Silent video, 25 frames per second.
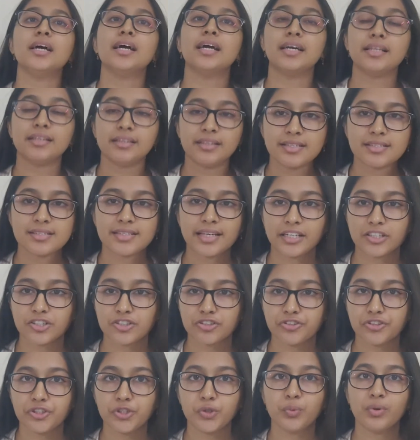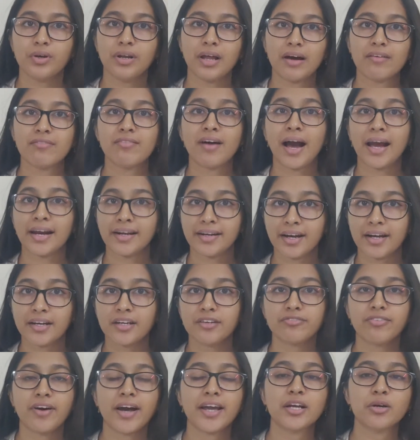In this section, you will have
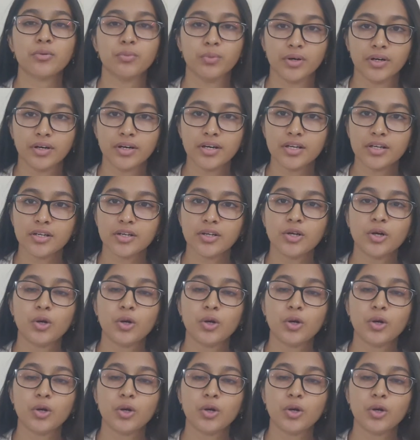identifying word,